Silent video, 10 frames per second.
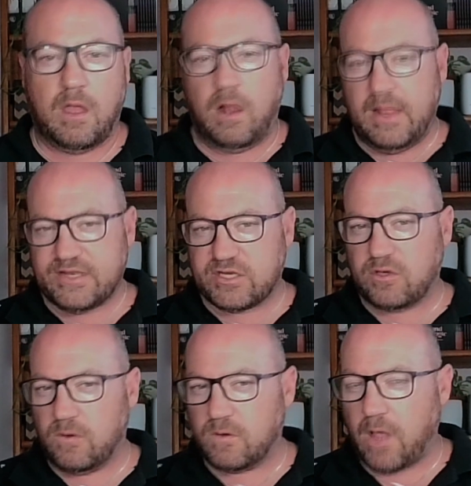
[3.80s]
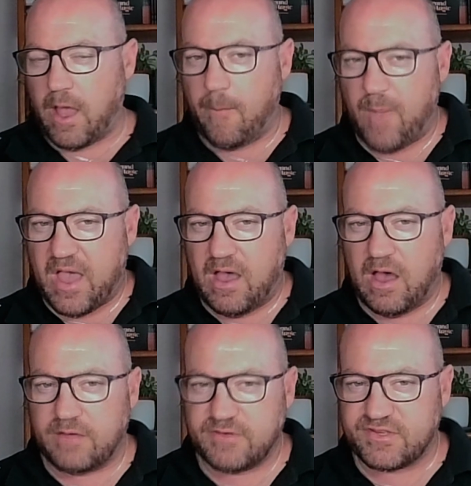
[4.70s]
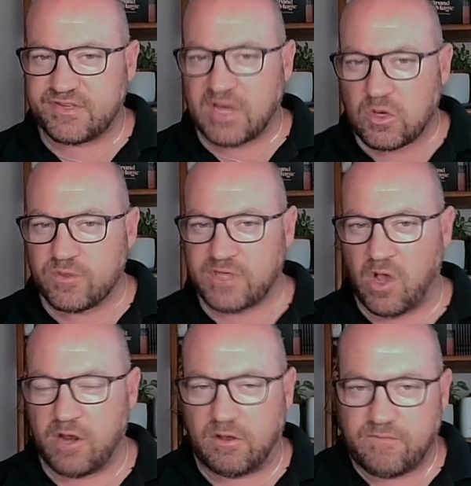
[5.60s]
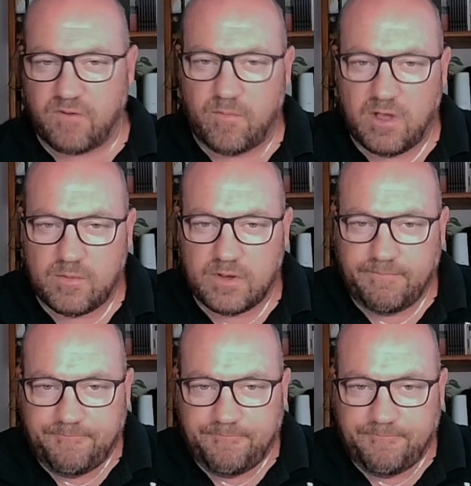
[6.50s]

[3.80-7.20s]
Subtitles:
Let's talk about single sign-on for a moment.